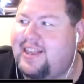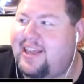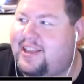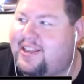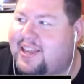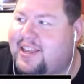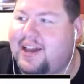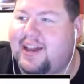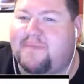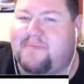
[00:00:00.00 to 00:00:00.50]

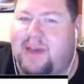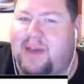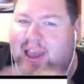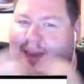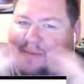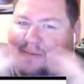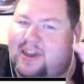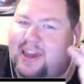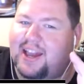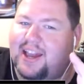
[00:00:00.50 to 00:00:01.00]
could make
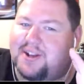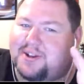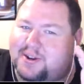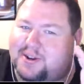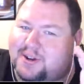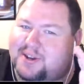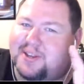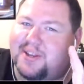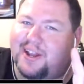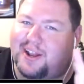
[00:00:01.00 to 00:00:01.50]
me
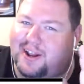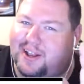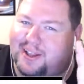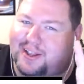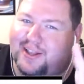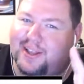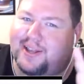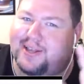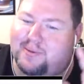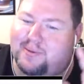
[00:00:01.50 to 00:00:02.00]
interested in
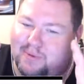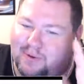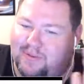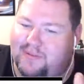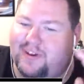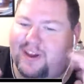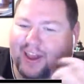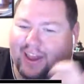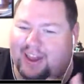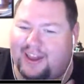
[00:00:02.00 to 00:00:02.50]
this
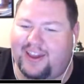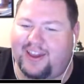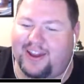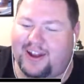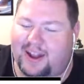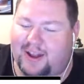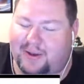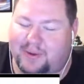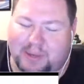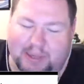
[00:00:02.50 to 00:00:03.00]
movie, you
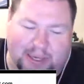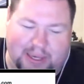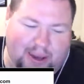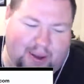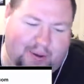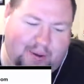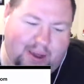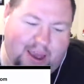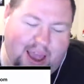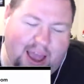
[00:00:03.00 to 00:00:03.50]
know?
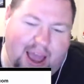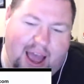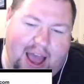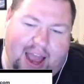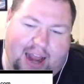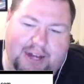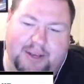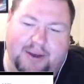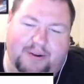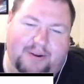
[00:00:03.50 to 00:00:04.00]
So I
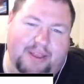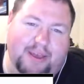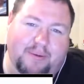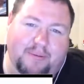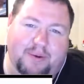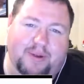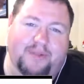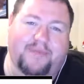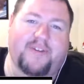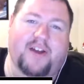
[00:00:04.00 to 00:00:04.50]
totally
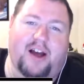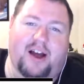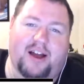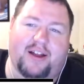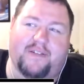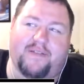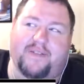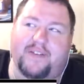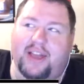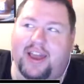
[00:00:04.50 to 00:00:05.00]
would have gone
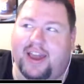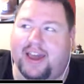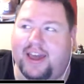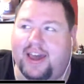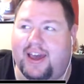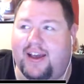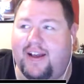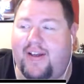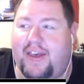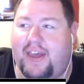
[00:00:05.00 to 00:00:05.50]
for like
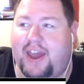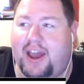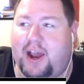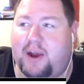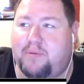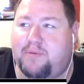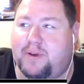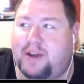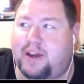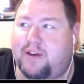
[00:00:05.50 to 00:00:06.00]
a
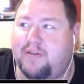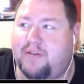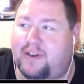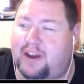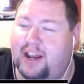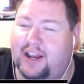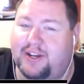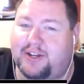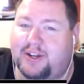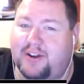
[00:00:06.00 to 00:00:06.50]

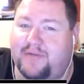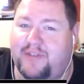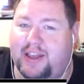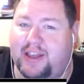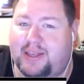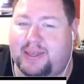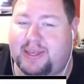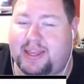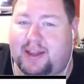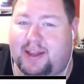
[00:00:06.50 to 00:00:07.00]
recreation of that
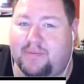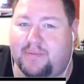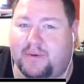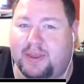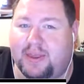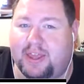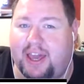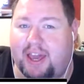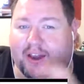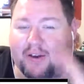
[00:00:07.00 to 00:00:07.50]
scene with
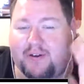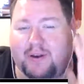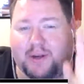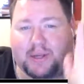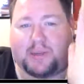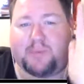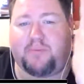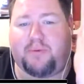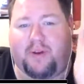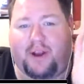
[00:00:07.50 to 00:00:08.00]
like Chris
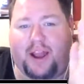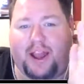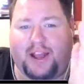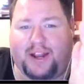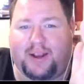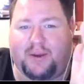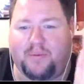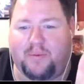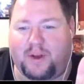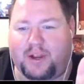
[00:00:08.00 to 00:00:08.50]
Pratt
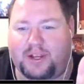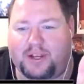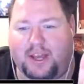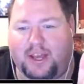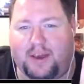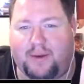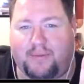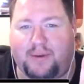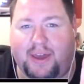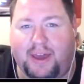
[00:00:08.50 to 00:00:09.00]
in one
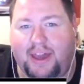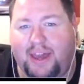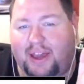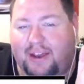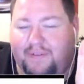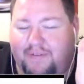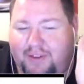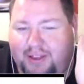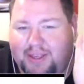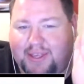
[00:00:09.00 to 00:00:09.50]
tub and
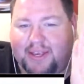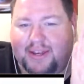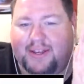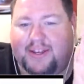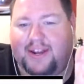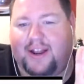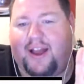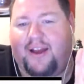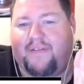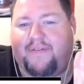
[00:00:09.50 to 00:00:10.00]
Vincent
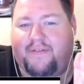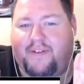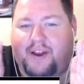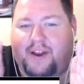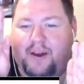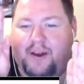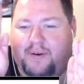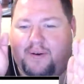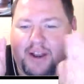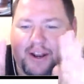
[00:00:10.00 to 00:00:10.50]

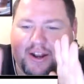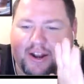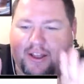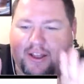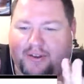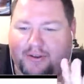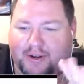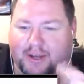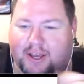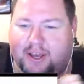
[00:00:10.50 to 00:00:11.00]
D'Onofrio in another
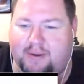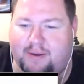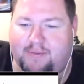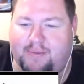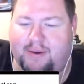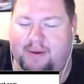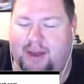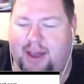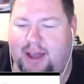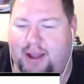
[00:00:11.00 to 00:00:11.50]
tub.
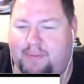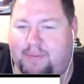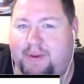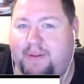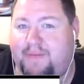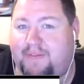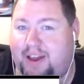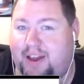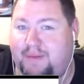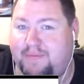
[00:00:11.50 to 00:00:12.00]
I'd have been
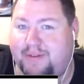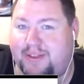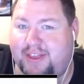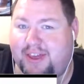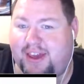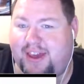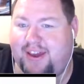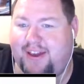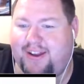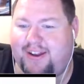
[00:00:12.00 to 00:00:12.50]
fine with
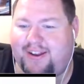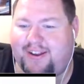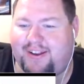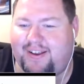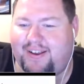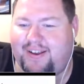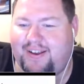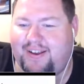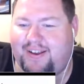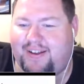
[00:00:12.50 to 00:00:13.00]
that.
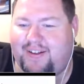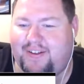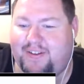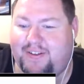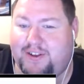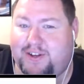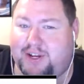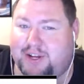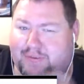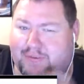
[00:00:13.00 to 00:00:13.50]

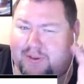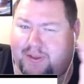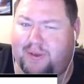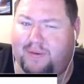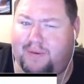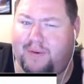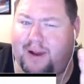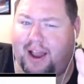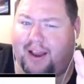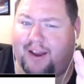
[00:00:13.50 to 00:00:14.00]
Just for the
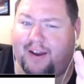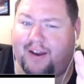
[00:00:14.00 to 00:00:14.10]
record.